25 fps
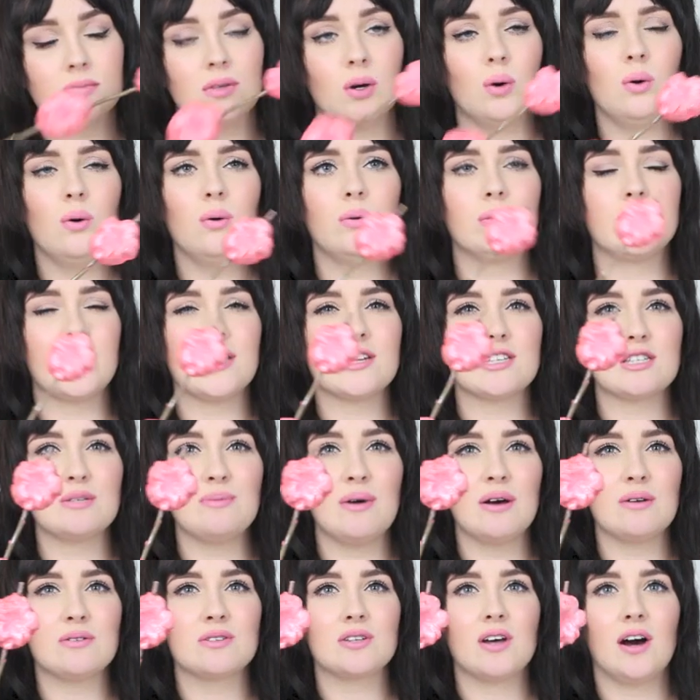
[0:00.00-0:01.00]
Oh, that
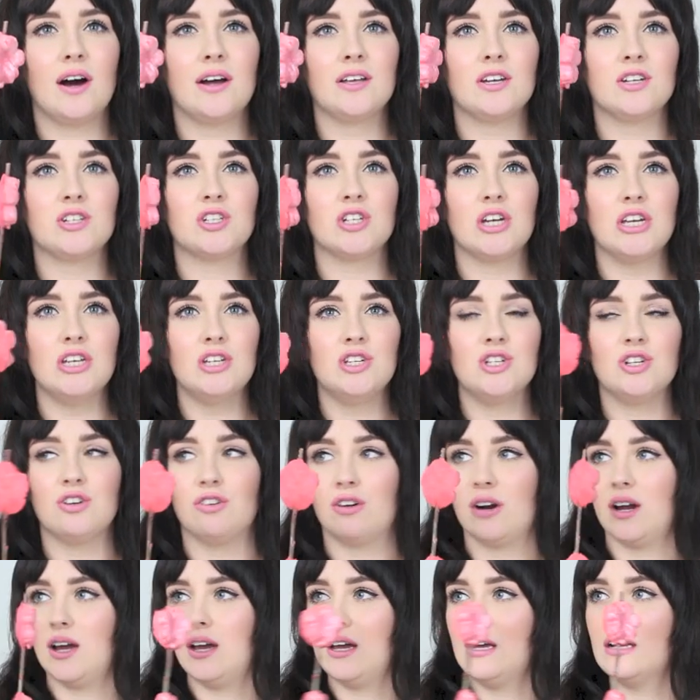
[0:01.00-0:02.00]
smells kind of
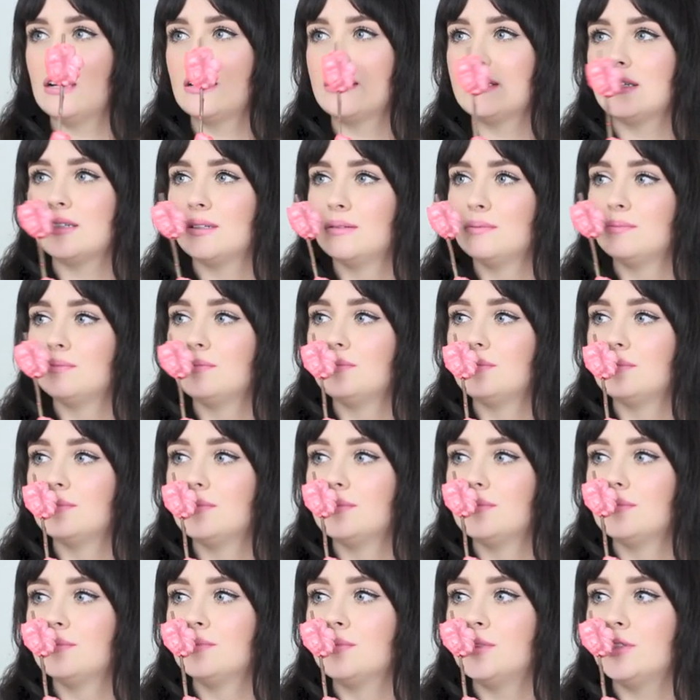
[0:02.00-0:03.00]
gingery.
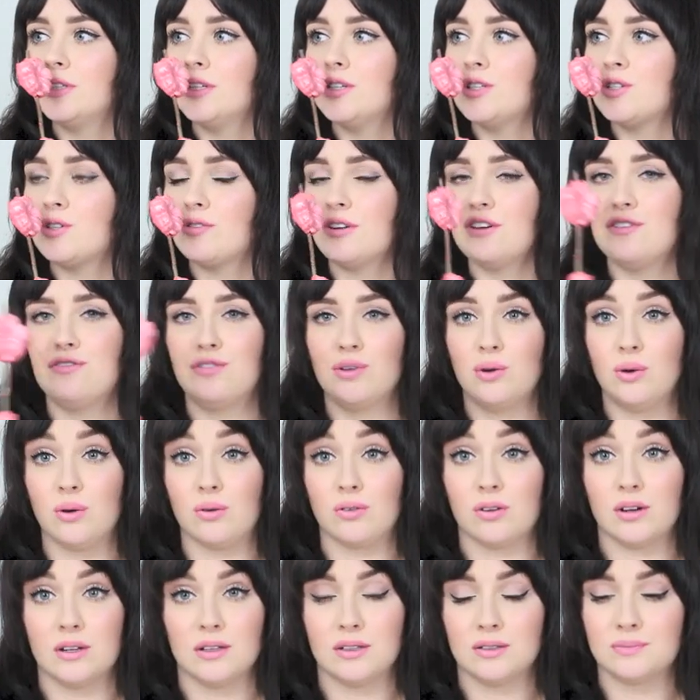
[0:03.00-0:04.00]
Gingery
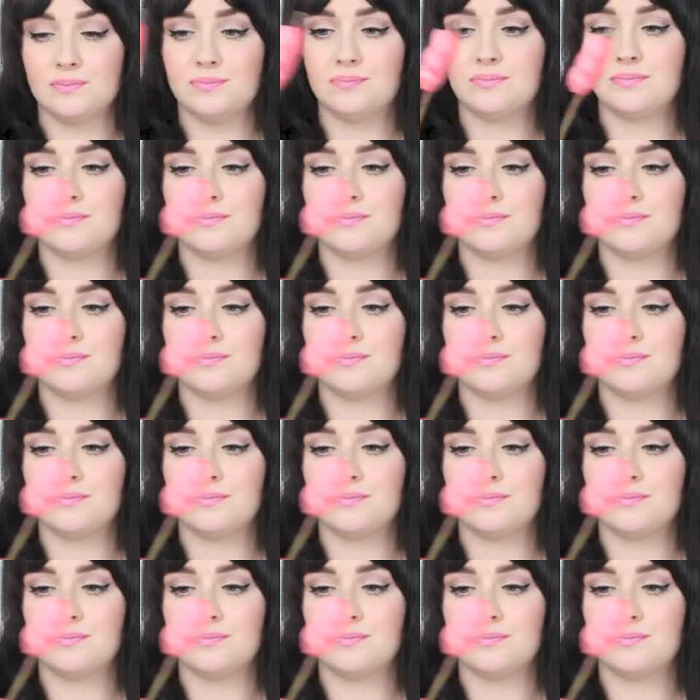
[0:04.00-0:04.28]
floral.